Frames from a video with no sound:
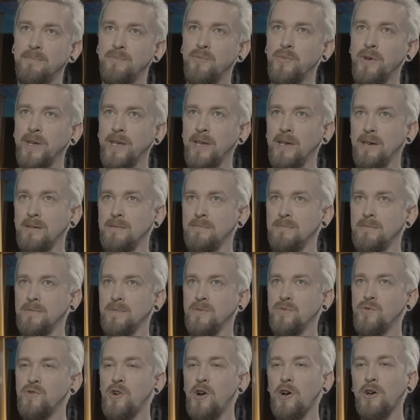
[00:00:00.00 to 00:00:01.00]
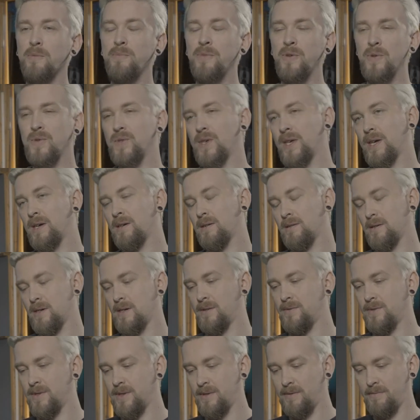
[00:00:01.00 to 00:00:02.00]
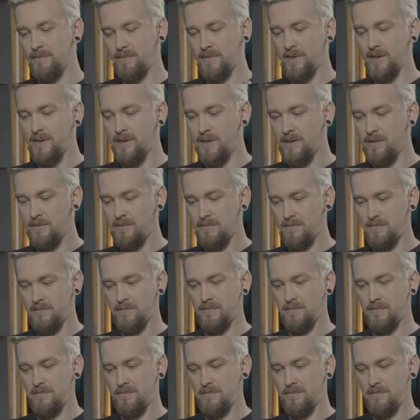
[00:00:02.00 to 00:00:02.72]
bringing rock music in the